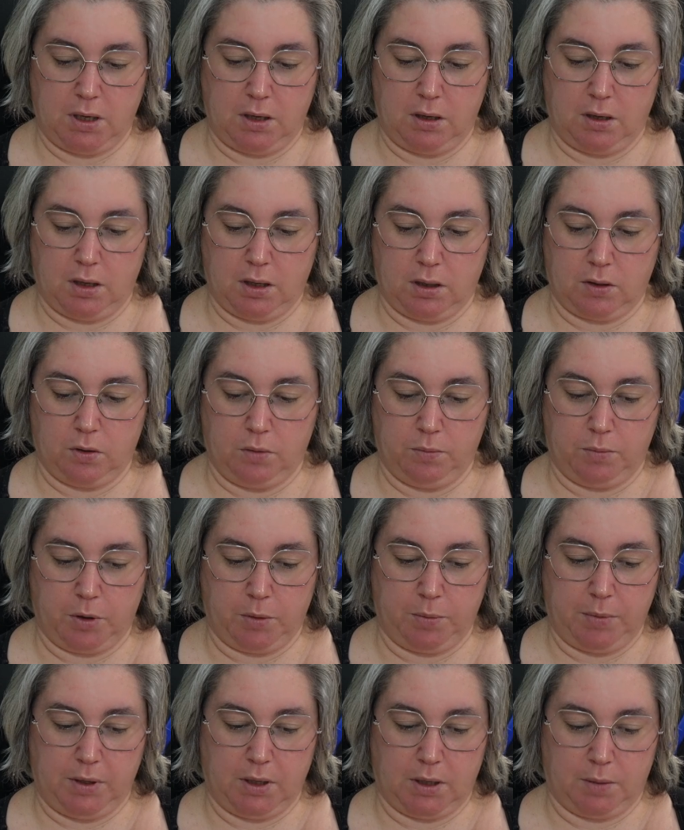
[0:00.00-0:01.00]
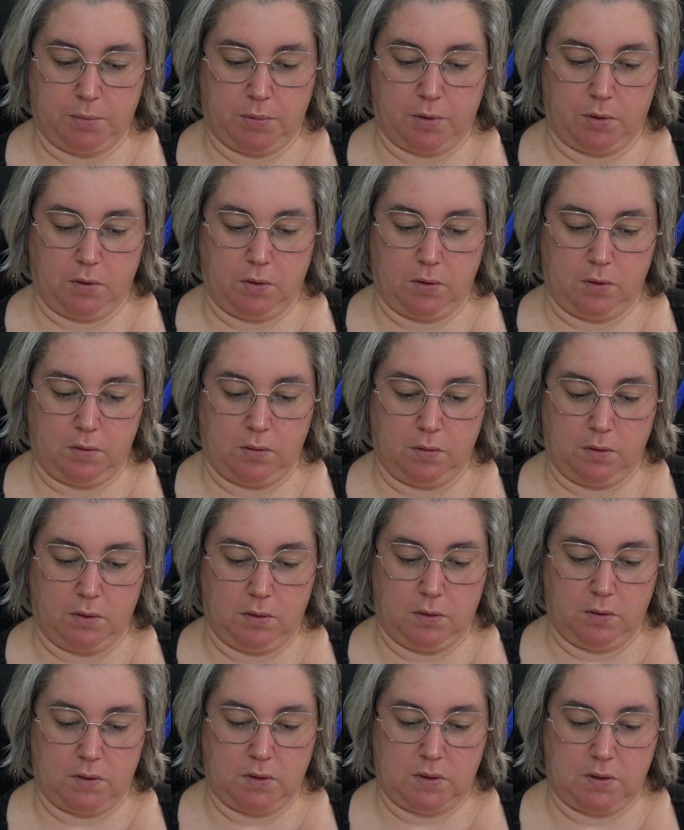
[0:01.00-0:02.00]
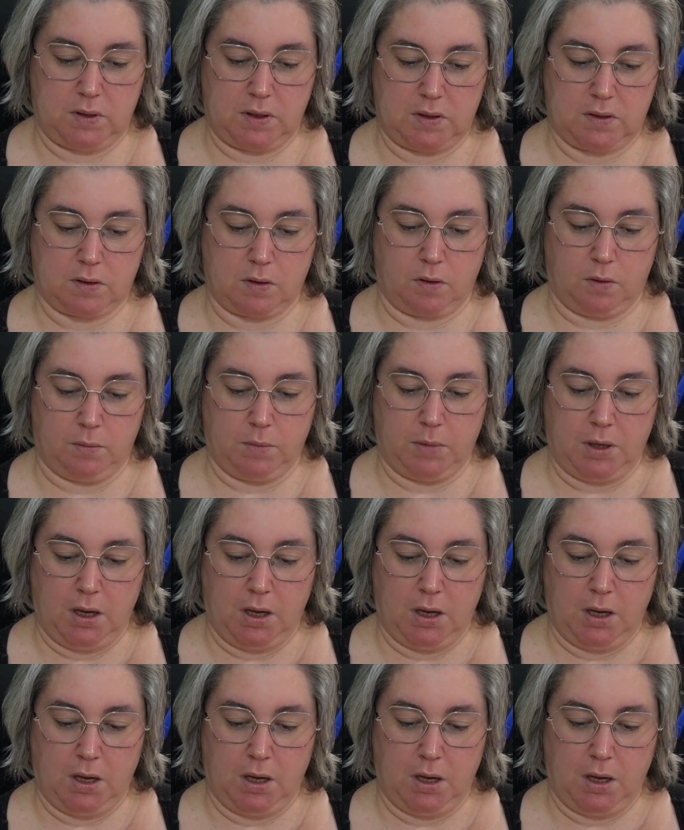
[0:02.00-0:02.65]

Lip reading: an icon popping up on her desktop.